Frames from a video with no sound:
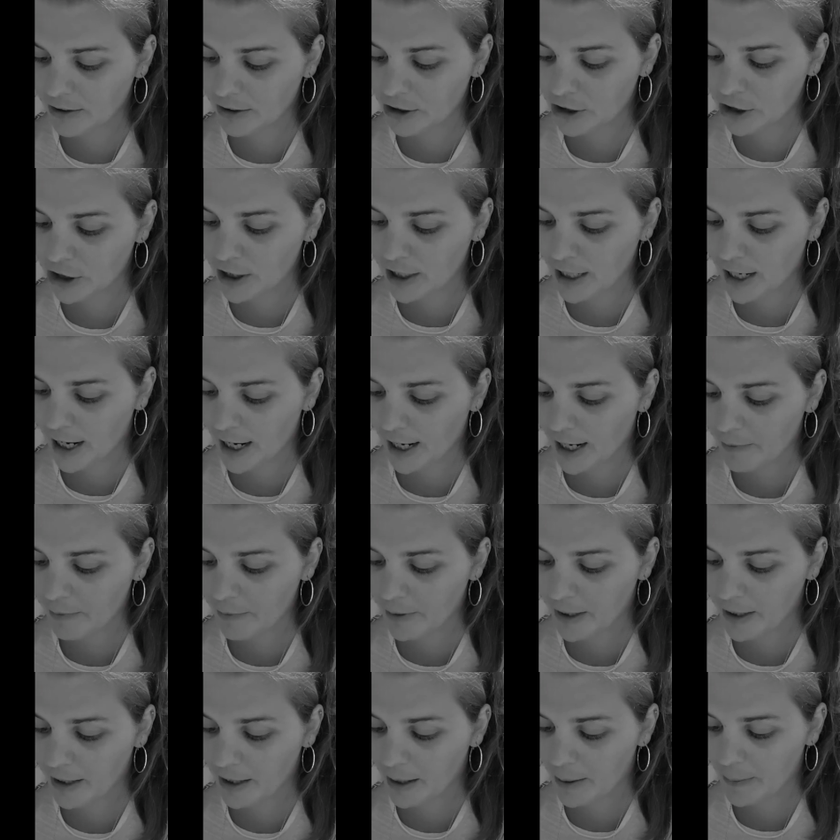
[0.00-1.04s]
she had
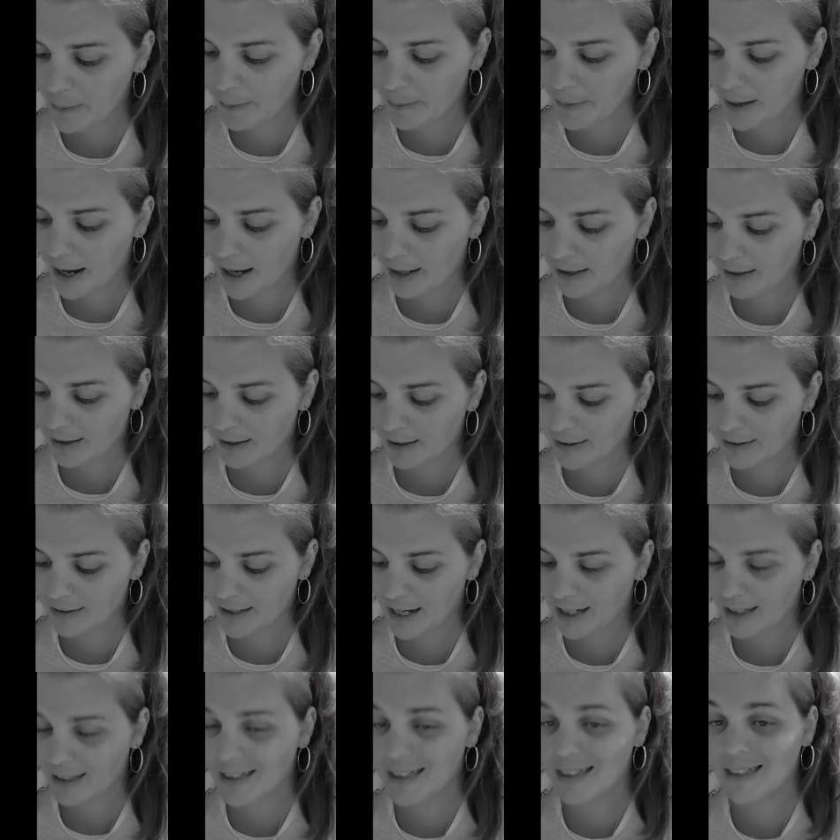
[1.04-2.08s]
me come back
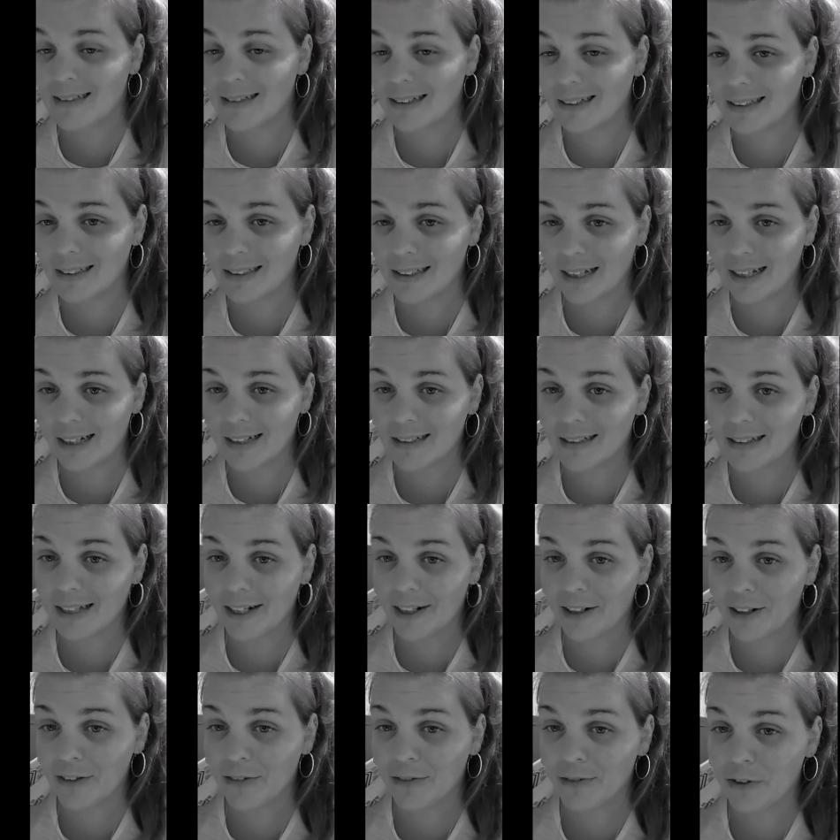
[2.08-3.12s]
exactly six days
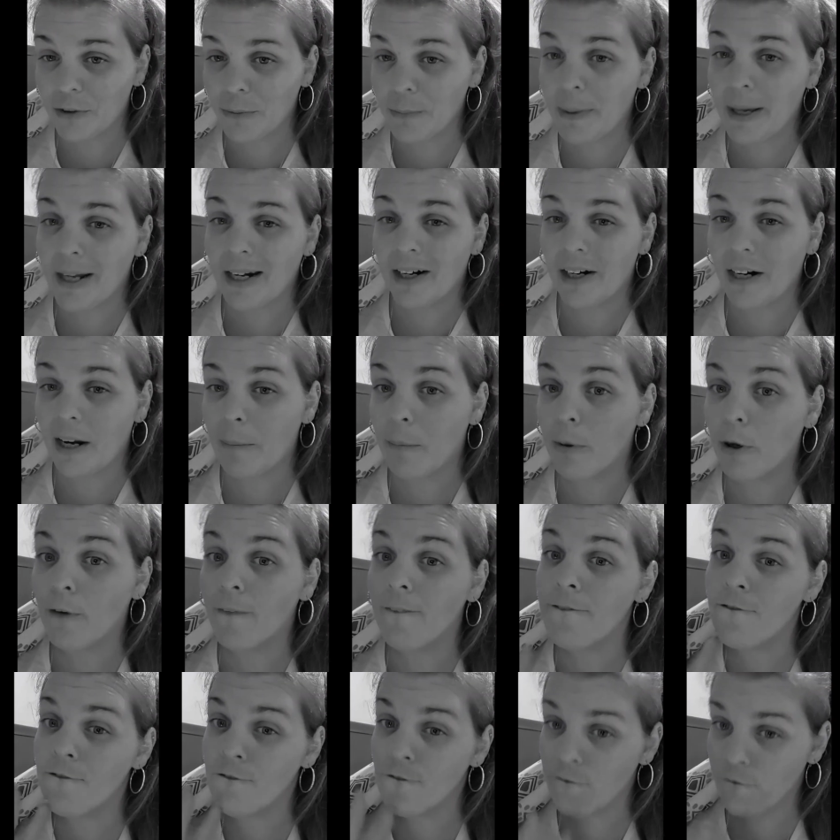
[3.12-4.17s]
later for beta number
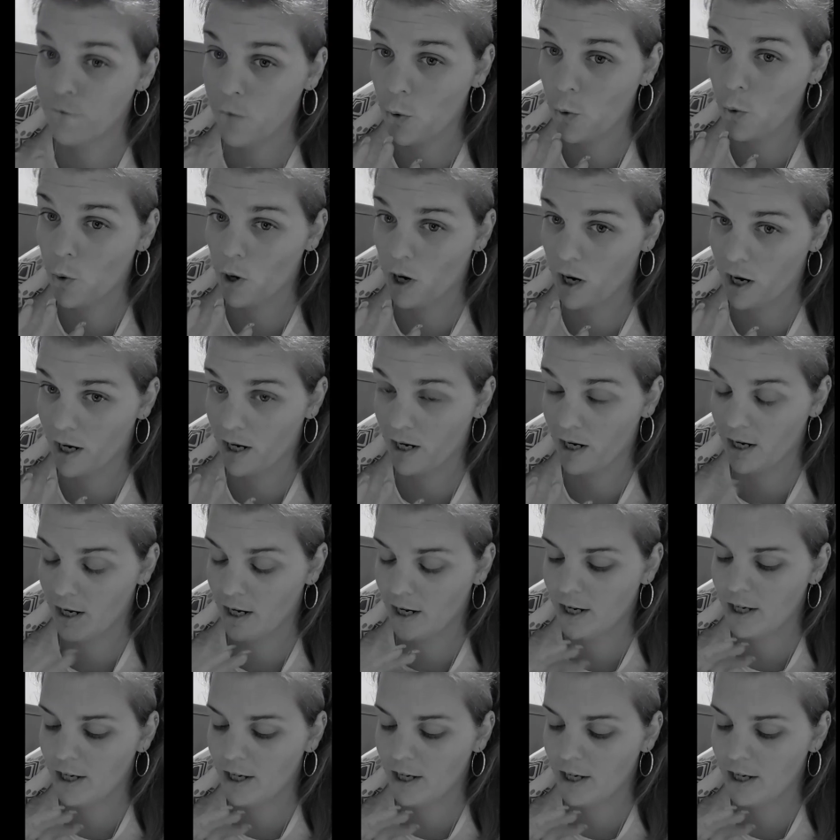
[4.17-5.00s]
four.